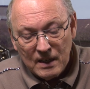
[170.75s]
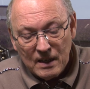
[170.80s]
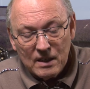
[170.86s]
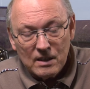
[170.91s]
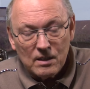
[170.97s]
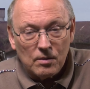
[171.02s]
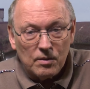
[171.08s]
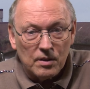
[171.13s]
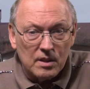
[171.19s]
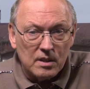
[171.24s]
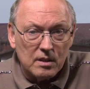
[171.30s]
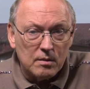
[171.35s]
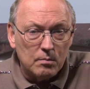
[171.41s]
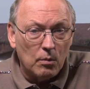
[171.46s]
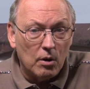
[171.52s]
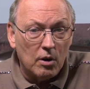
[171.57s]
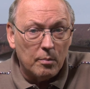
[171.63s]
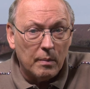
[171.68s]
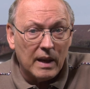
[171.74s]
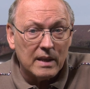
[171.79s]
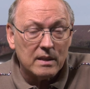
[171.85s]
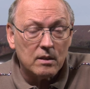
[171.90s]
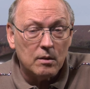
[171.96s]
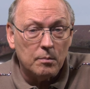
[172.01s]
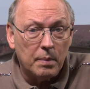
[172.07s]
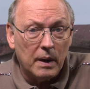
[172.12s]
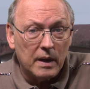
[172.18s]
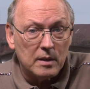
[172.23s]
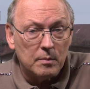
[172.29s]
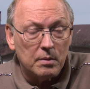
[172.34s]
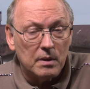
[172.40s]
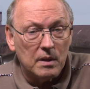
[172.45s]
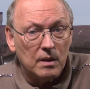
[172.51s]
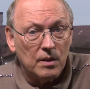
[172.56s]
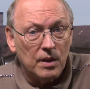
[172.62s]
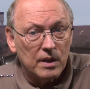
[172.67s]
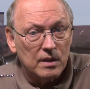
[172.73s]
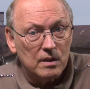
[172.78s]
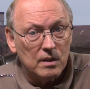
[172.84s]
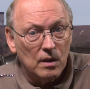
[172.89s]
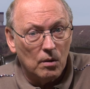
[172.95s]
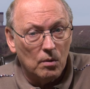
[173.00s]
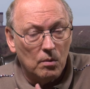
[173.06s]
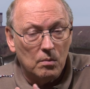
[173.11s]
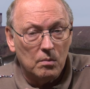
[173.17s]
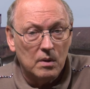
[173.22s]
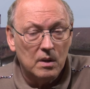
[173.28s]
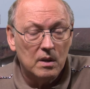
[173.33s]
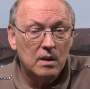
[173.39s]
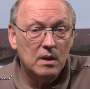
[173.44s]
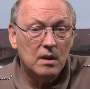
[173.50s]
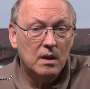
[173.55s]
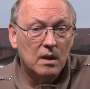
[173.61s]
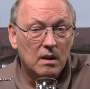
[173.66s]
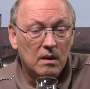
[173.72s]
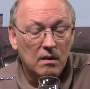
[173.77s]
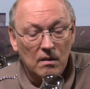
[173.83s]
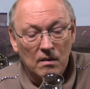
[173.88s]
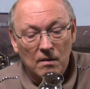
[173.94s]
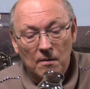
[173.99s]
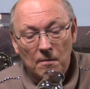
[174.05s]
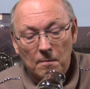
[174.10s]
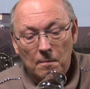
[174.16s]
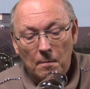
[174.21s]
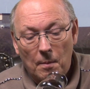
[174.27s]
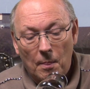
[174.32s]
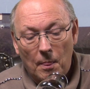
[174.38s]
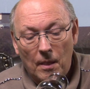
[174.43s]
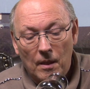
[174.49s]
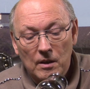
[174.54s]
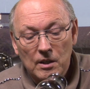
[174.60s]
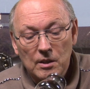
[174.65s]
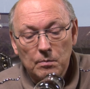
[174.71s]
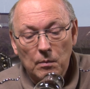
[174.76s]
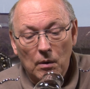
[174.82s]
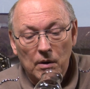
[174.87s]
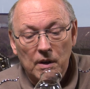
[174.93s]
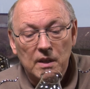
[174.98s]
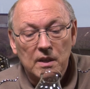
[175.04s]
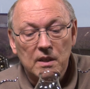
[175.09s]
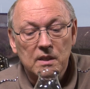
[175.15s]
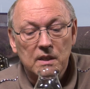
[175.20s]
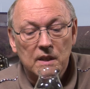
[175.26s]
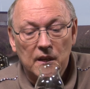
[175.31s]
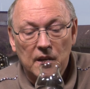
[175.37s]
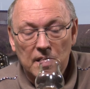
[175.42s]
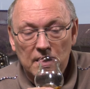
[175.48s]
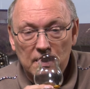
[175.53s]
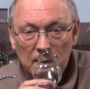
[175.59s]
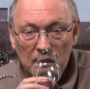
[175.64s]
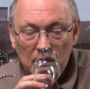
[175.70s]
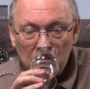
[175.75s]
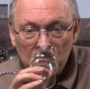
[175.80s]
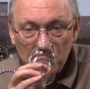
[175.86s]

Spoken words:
so this is more mass compatible. There's no smokiness in it.